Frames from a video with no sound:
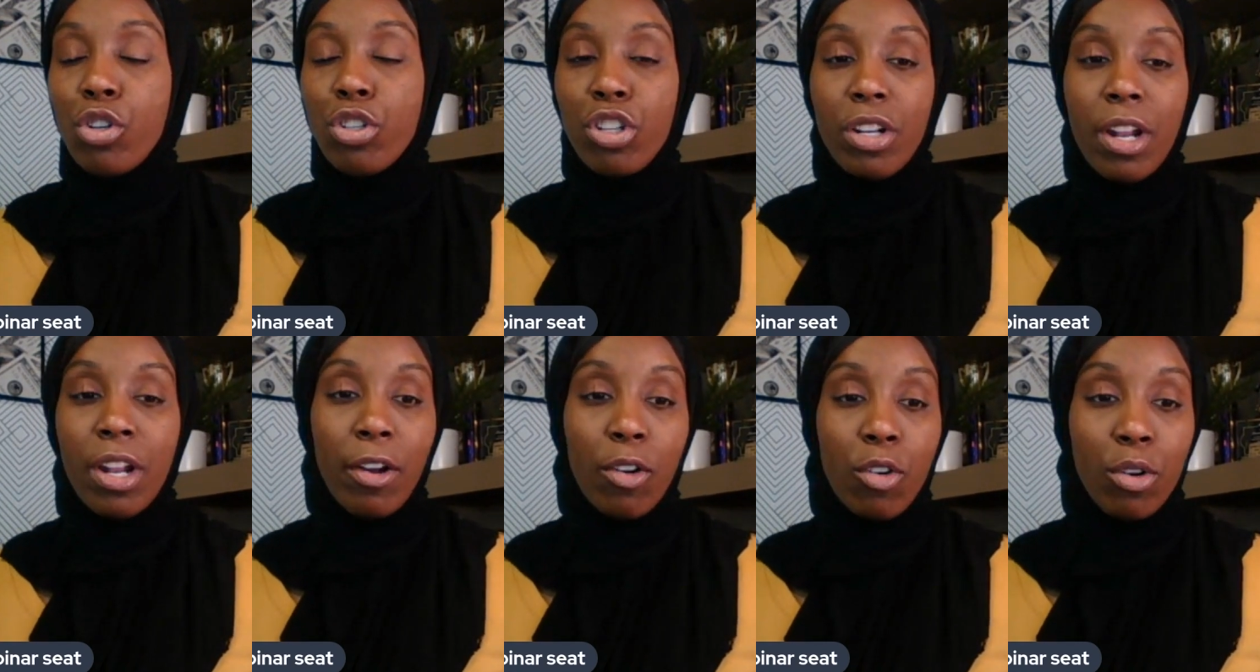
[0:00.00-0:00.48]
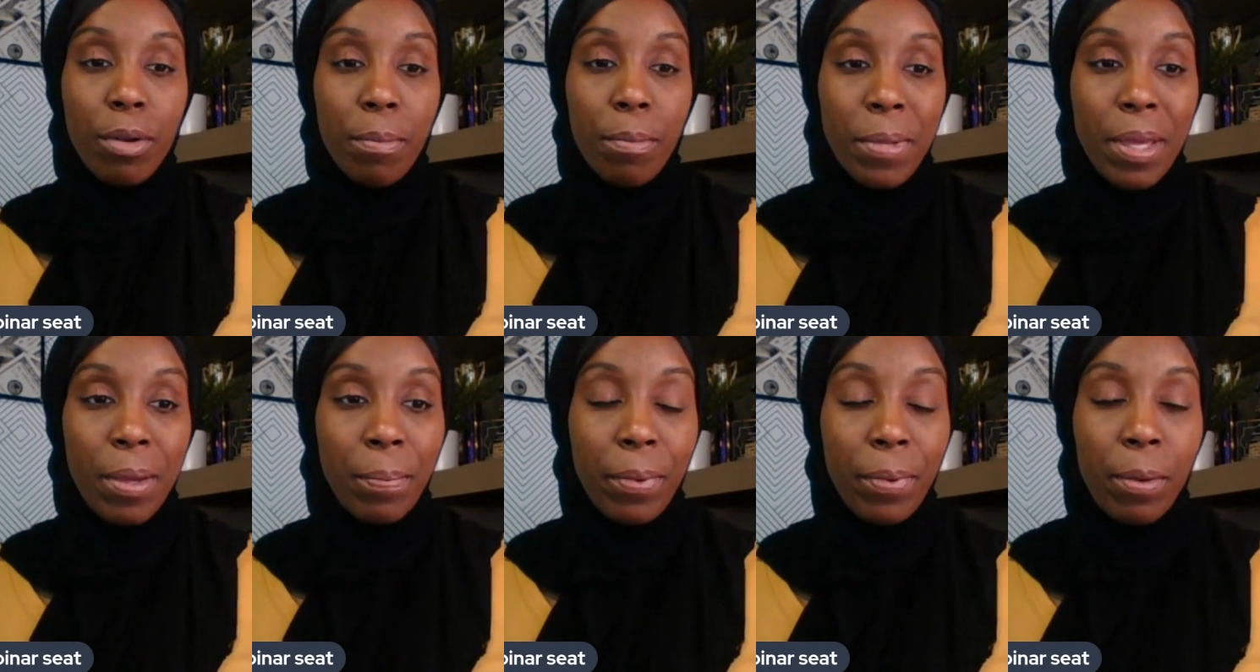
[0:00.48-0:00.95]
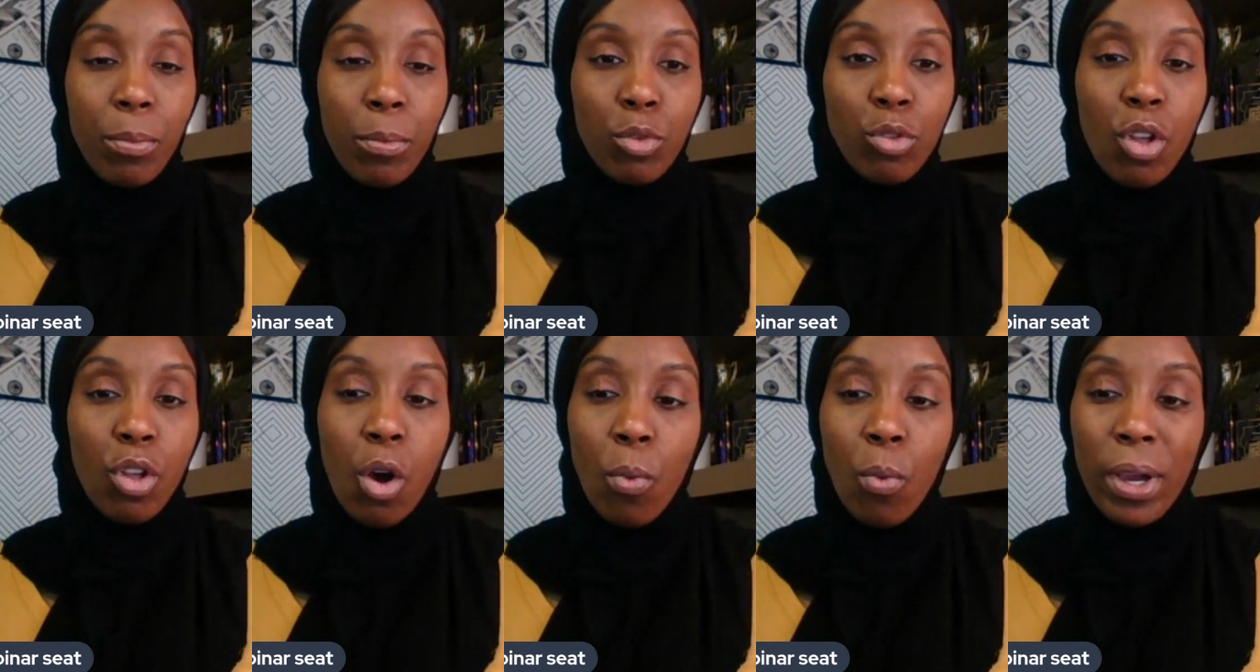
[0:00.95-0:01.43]
you're not going to meet people?
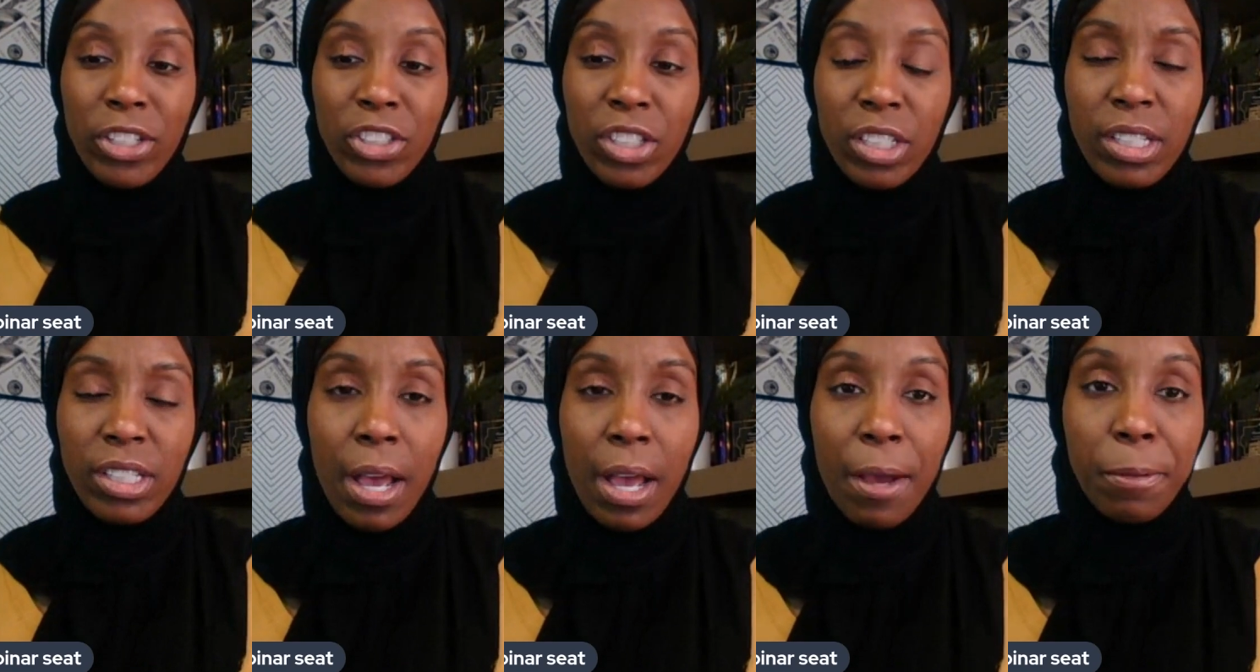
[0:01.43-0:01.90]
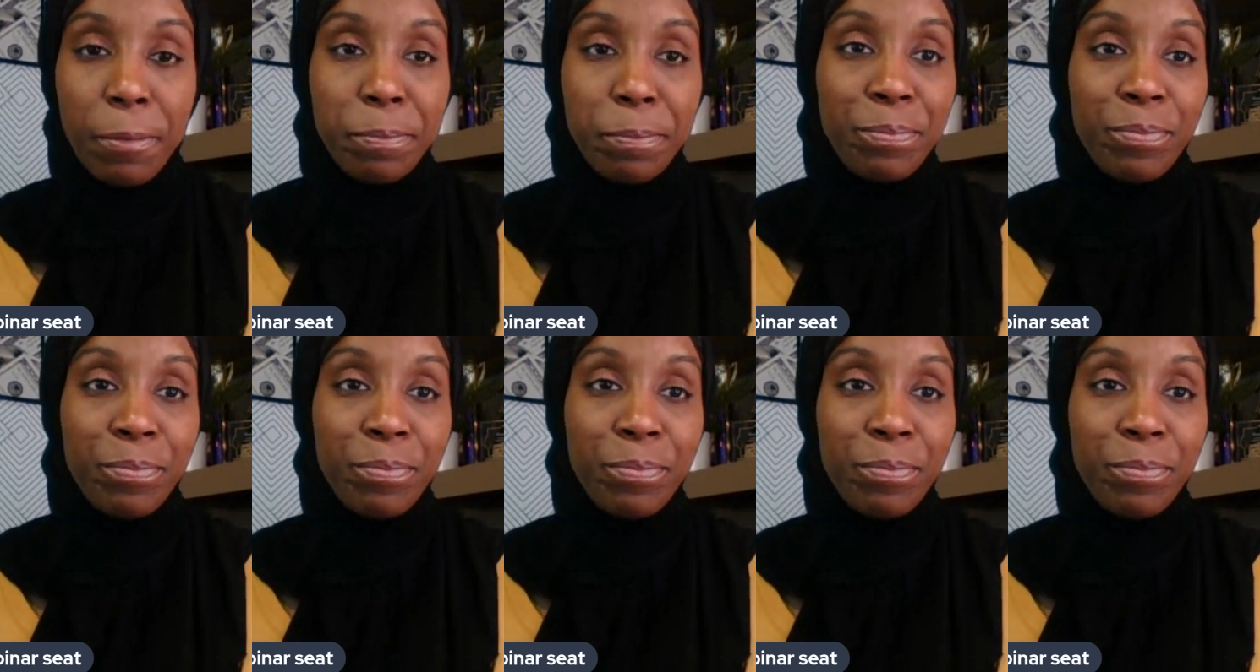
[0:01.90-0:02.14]
Don't waste your time.